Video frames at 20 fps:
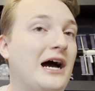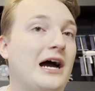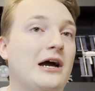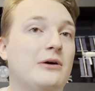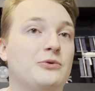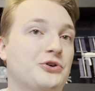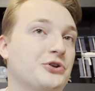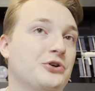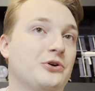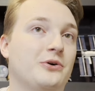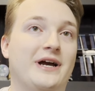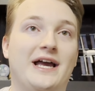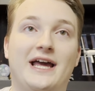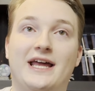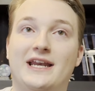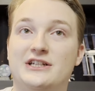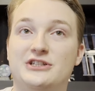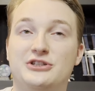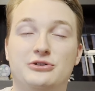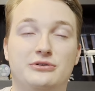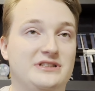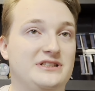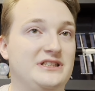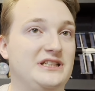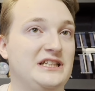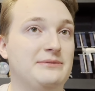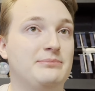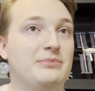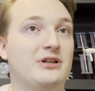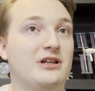I will go ahead and do a
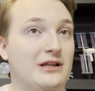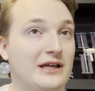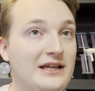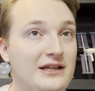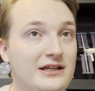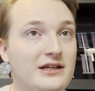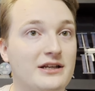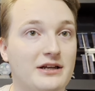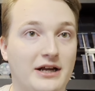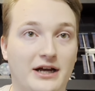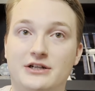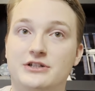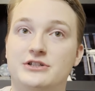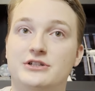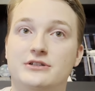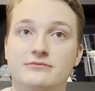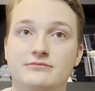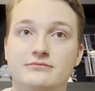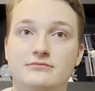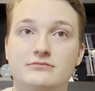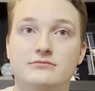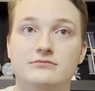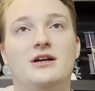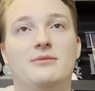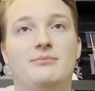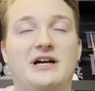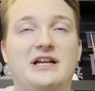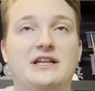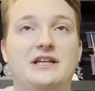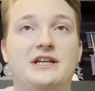deep link connection.
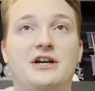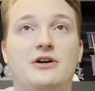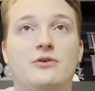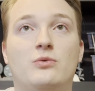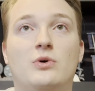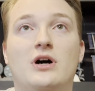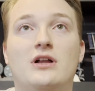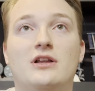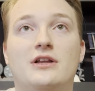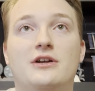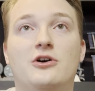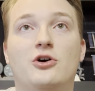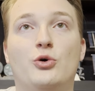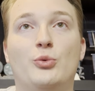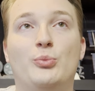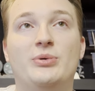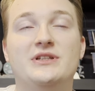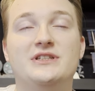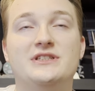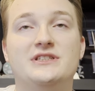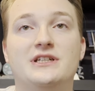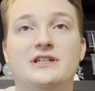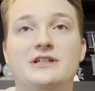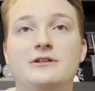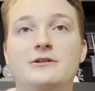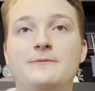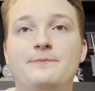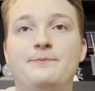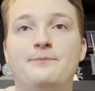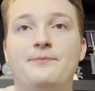My Neon wallet opens
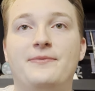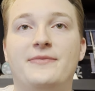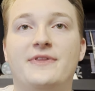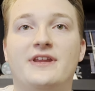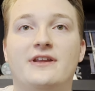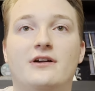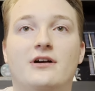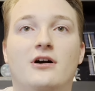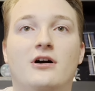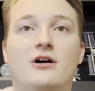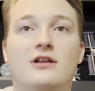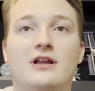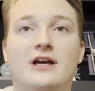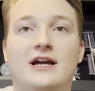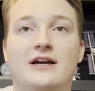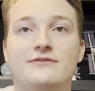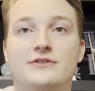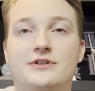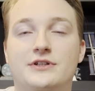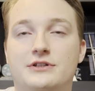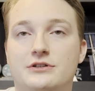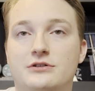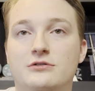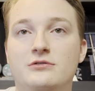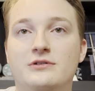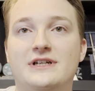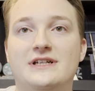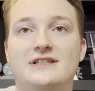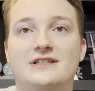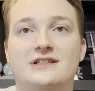here. All I have to
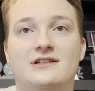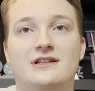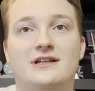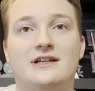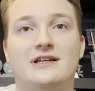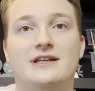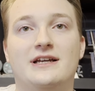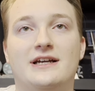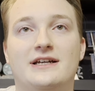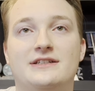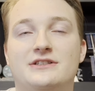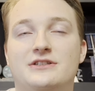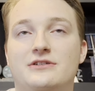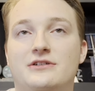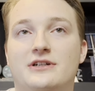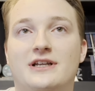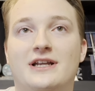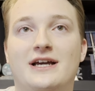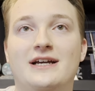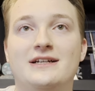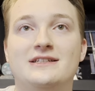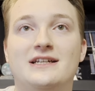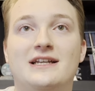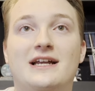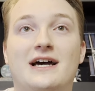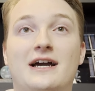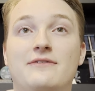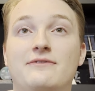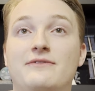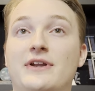do is click yes to connect,
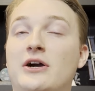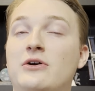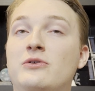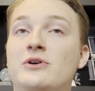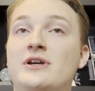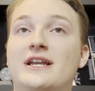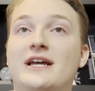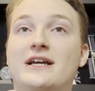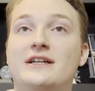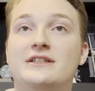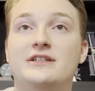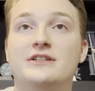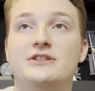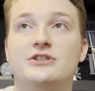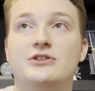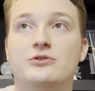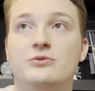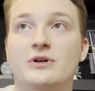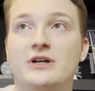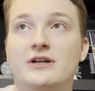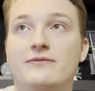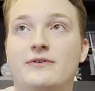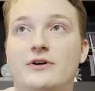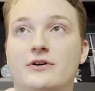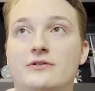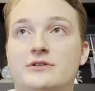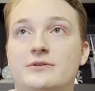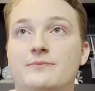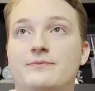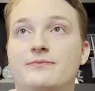and I have now connected to
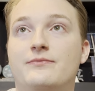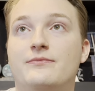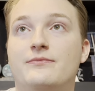QuickVote.